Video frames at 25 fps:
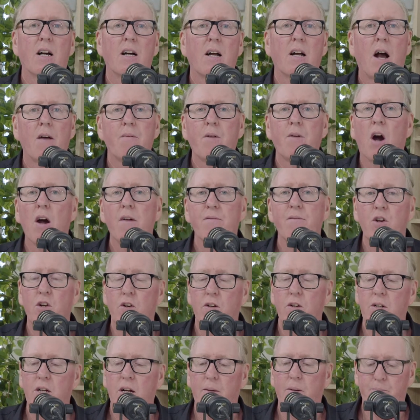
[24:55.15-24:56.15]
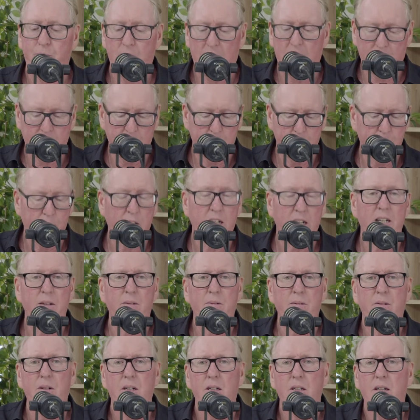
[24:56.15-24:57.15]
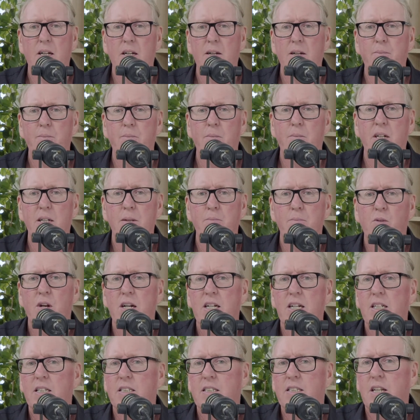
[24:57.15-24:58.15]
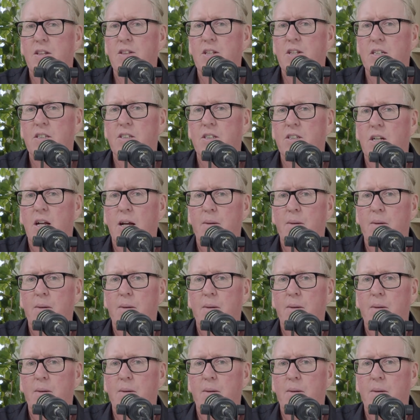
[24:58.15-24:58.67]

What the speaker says: I've heard actually Monique Bradley said that